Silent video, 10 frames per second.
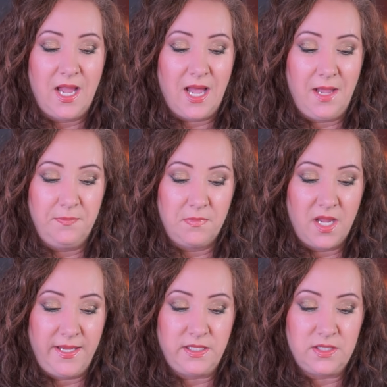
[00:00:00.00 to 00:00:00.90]
I
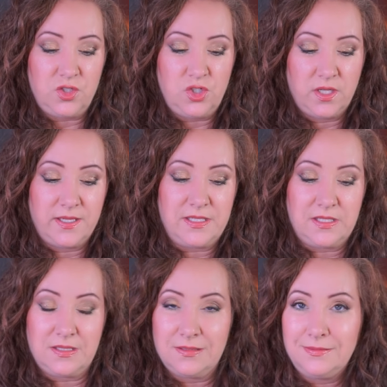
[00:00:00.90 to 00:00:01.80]
might
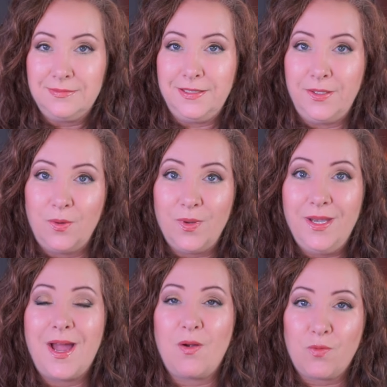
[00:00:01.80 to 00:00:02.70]
just you know,
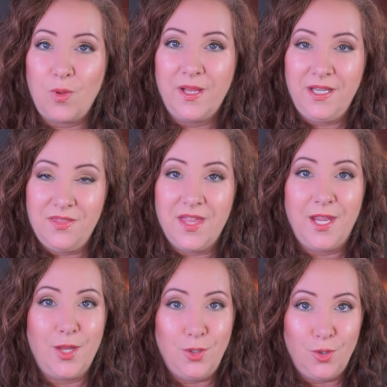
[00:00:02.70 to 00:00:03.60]
not roll
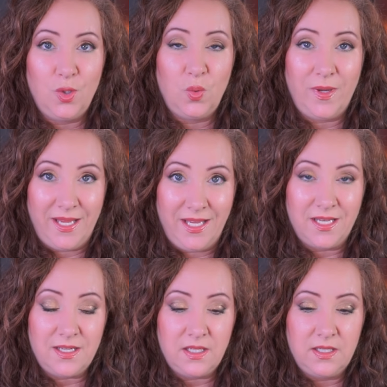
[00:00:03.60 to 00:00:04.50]
anything new
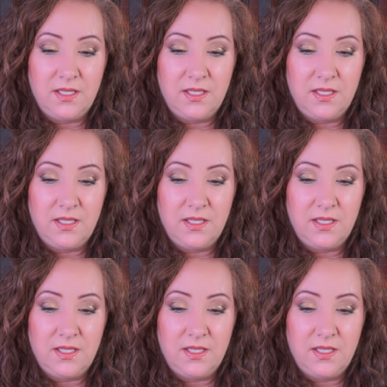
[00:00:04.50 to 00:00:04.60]
in